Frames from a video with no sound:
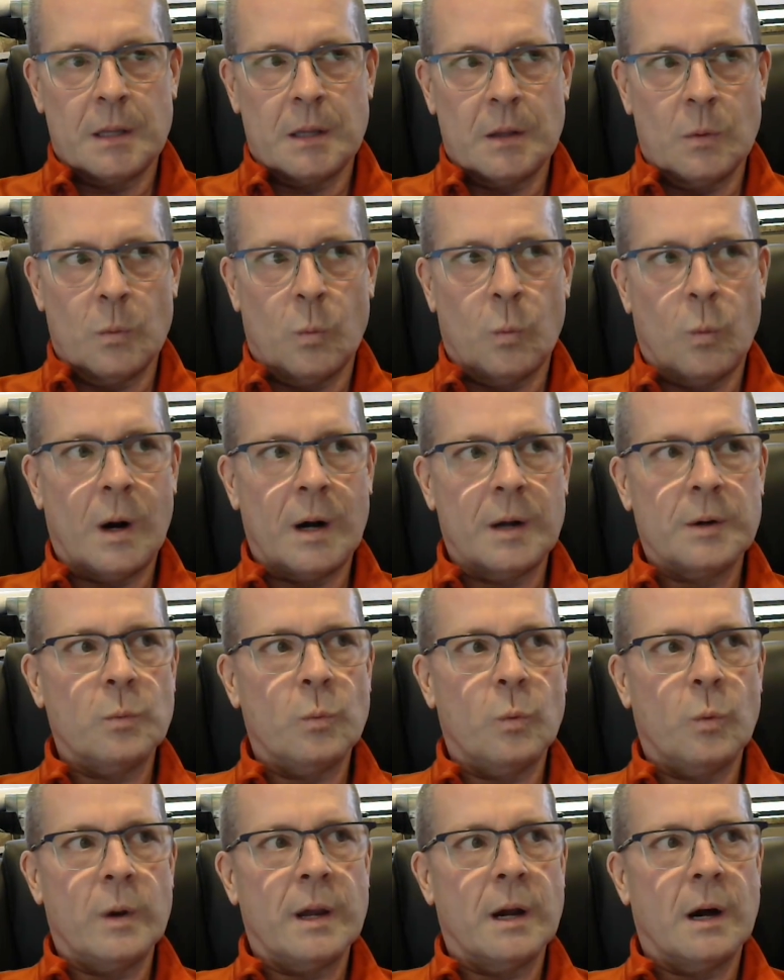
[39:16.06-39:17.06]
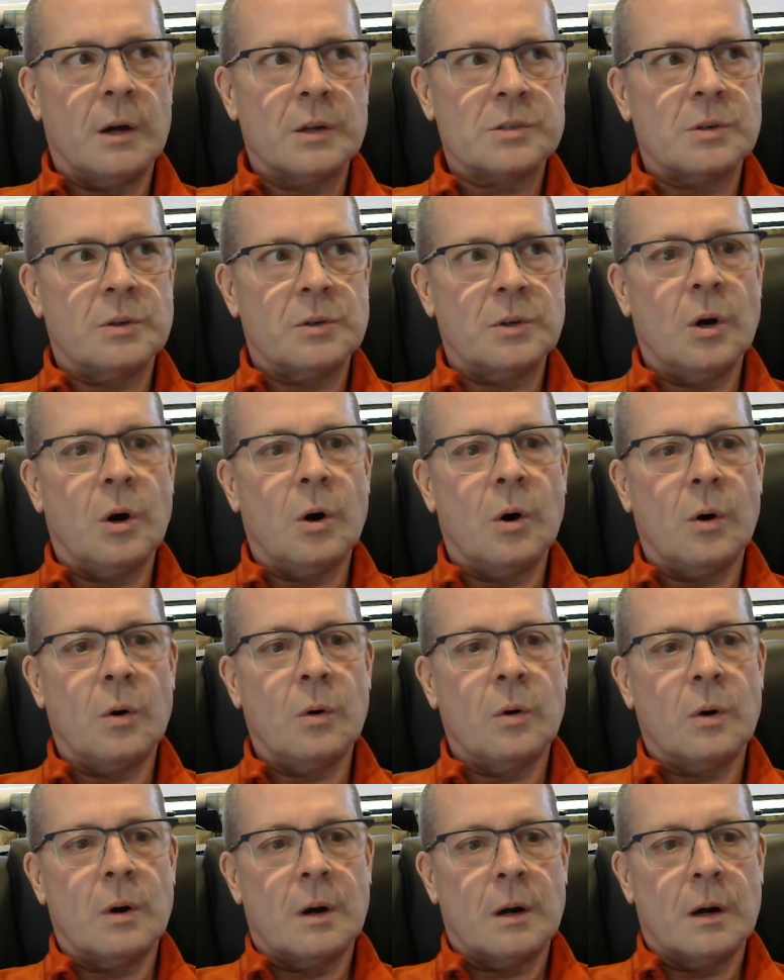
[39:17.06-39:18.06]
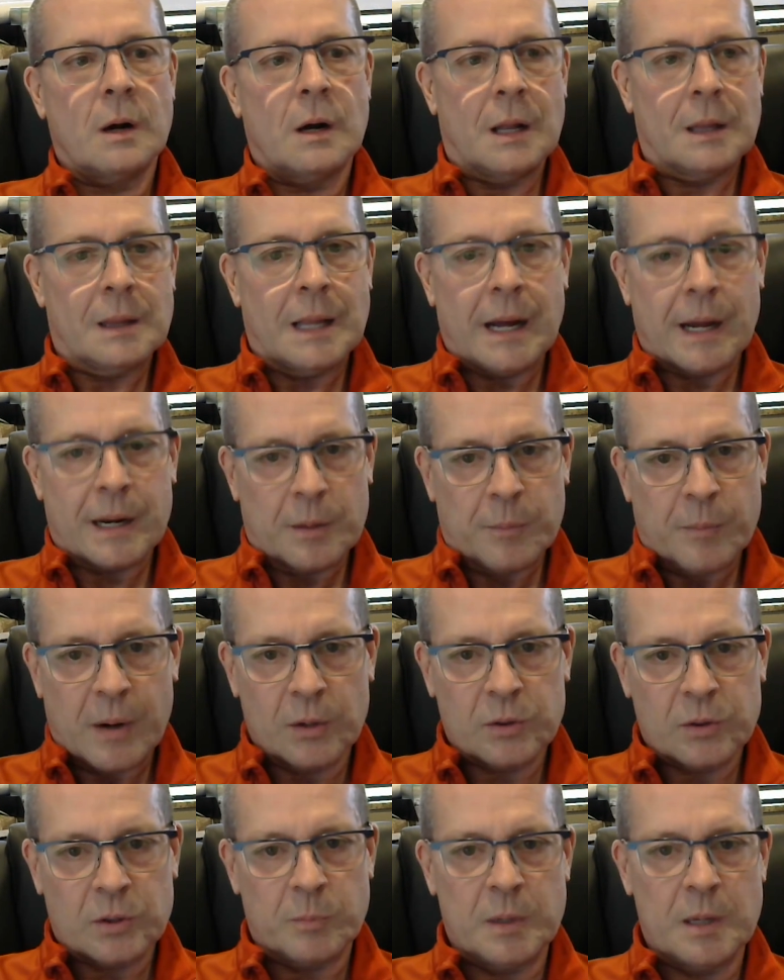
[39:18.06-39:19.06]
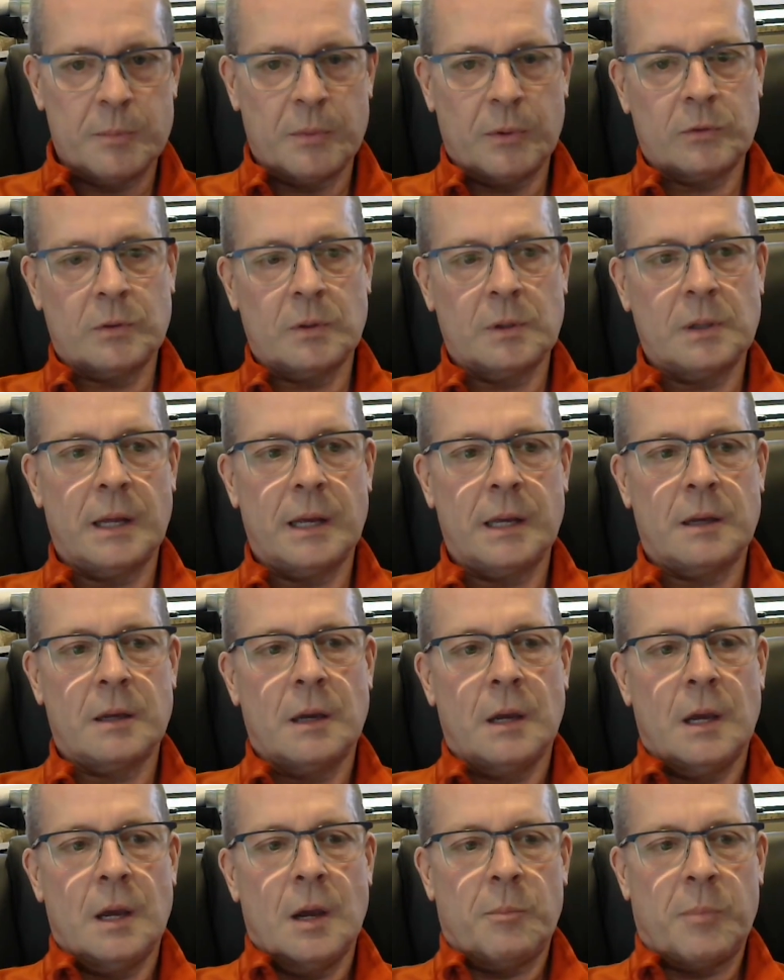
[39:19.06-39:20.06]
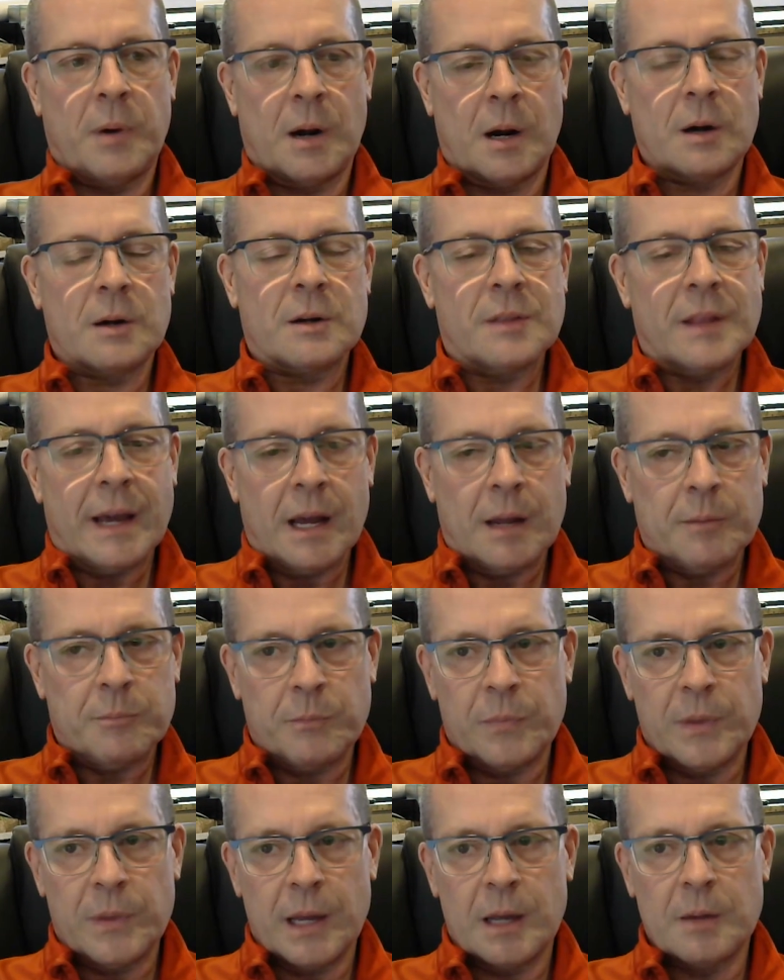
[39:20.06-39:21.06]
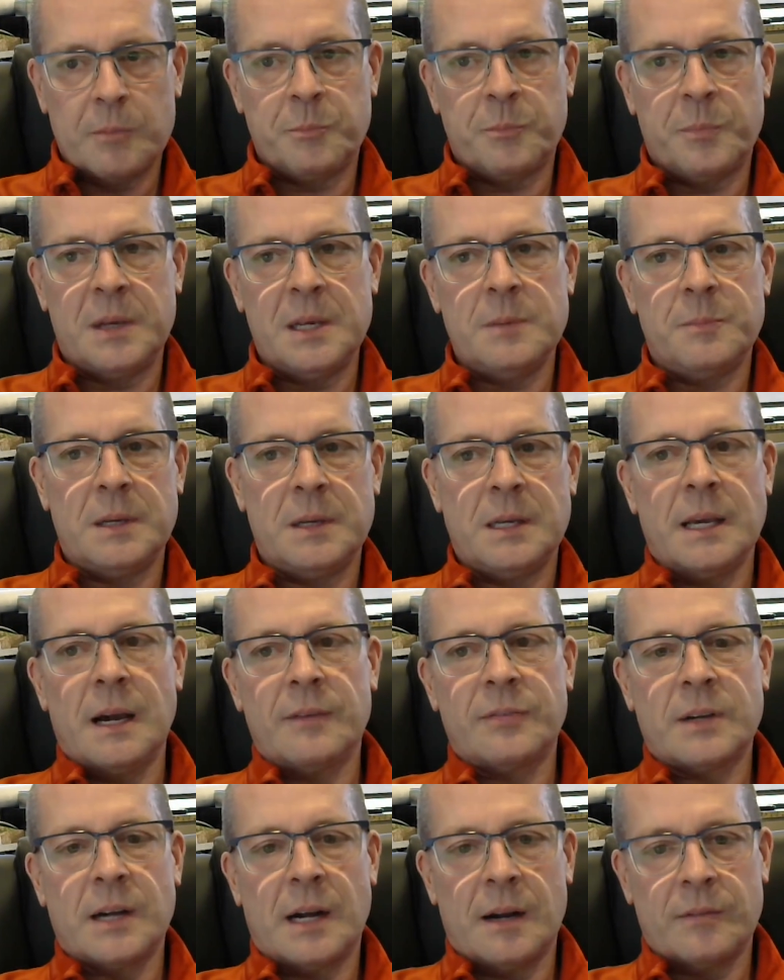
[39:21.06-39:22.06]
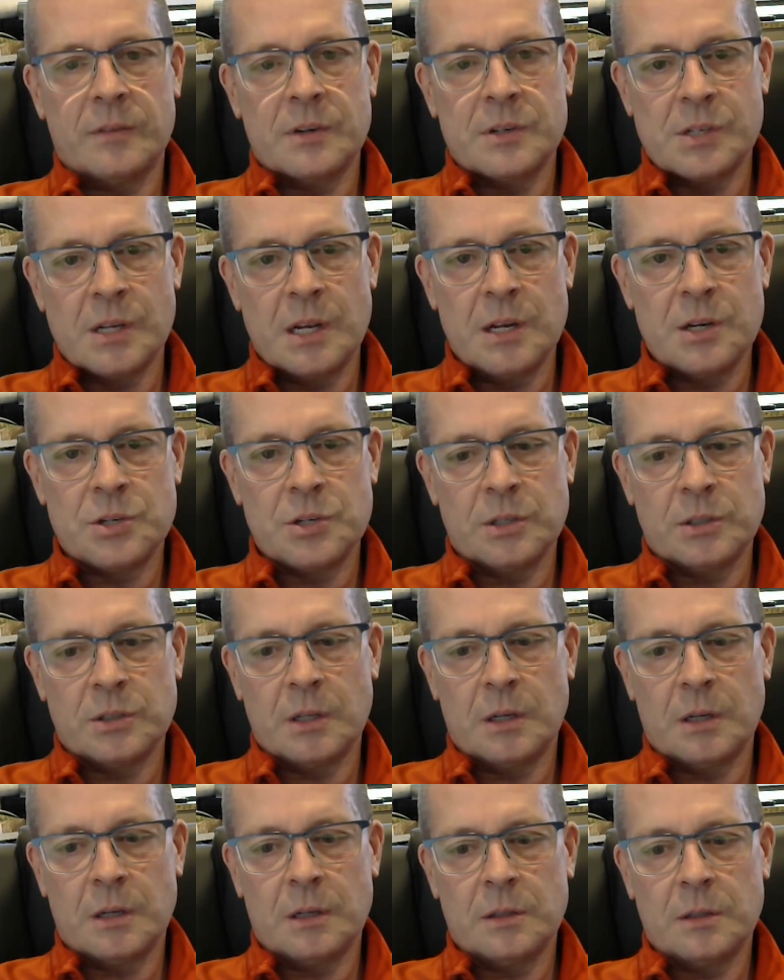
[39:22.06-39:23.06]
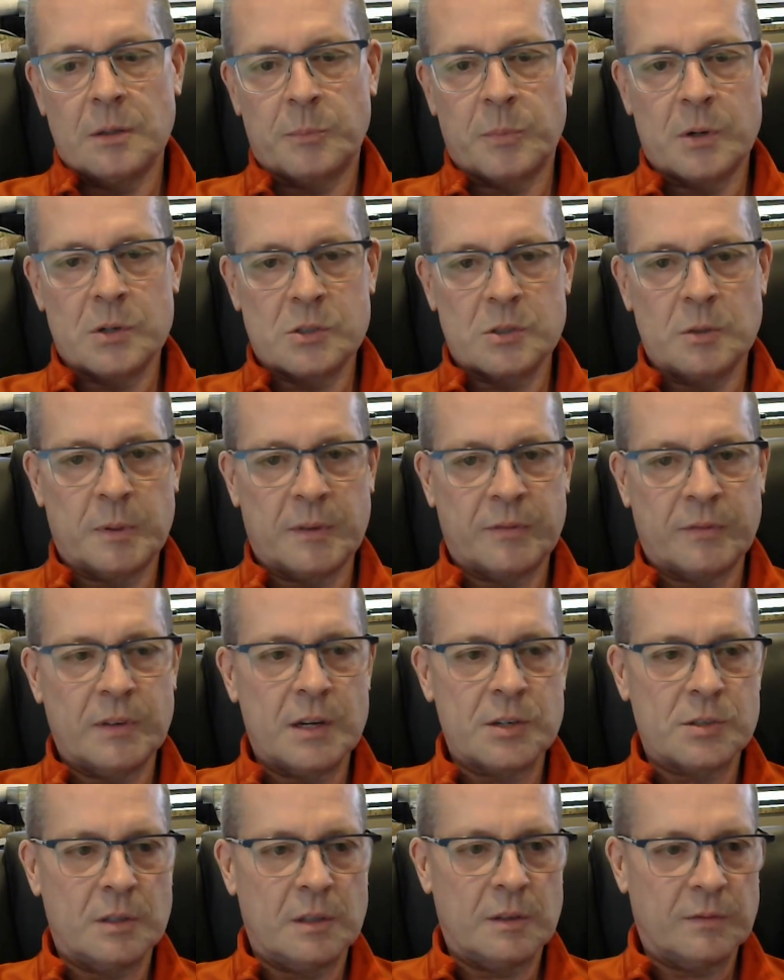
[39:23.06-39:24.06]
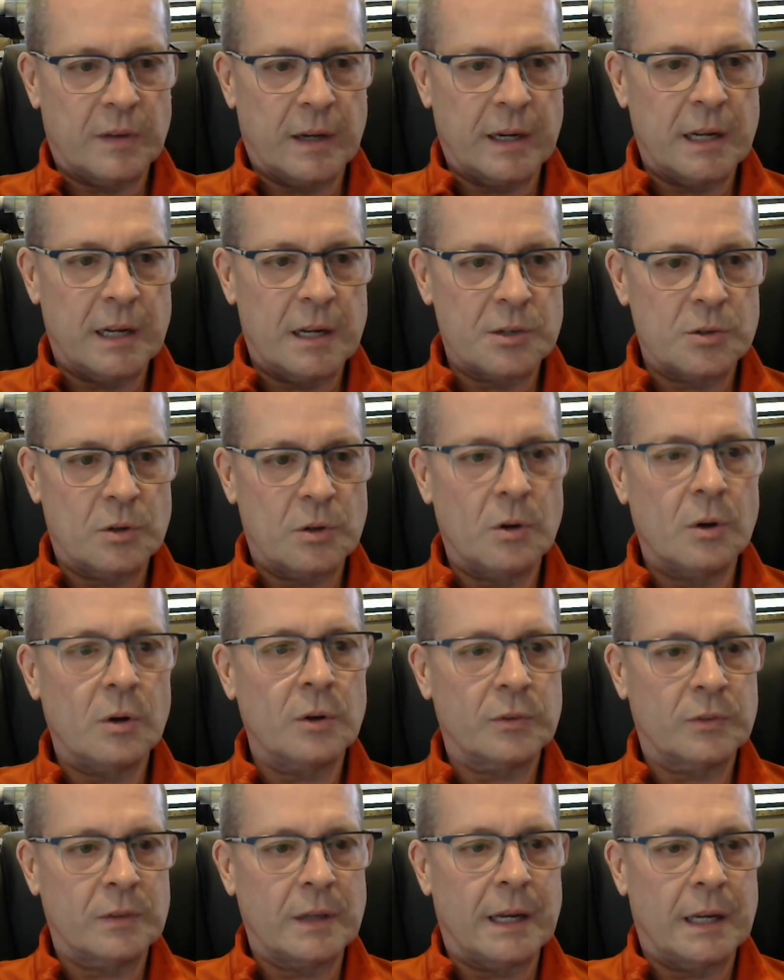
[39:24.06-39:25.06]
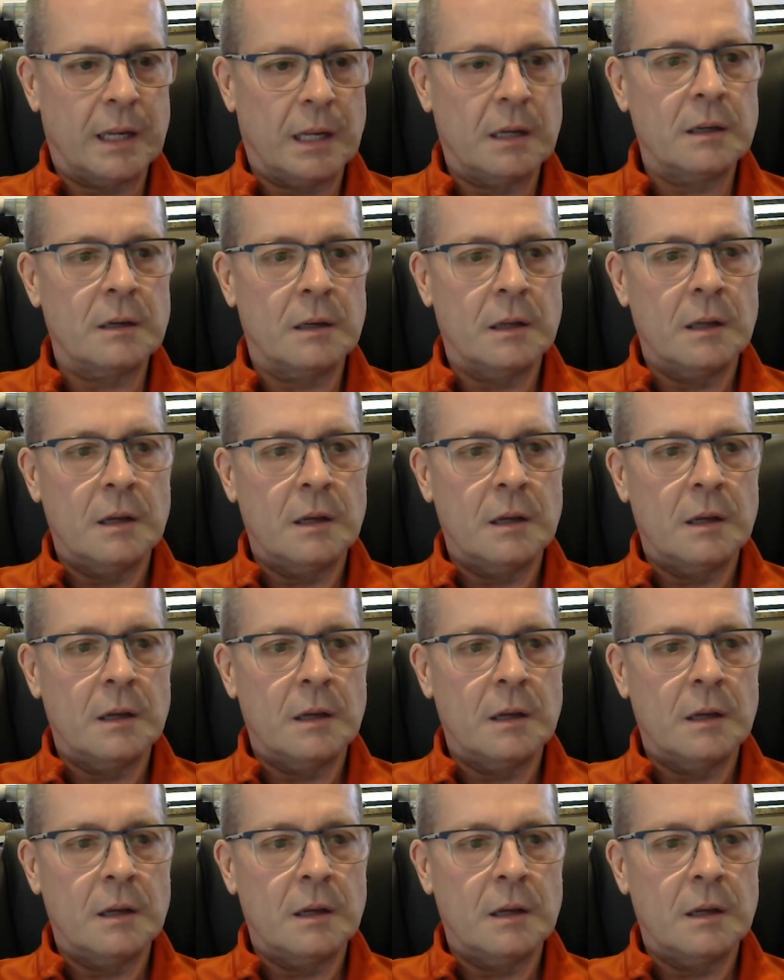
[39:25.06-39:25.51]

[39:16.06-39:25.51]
one, we also know a lot about the people. So, like, part of that PPF conversation, the personal, professional, and financial goal setting,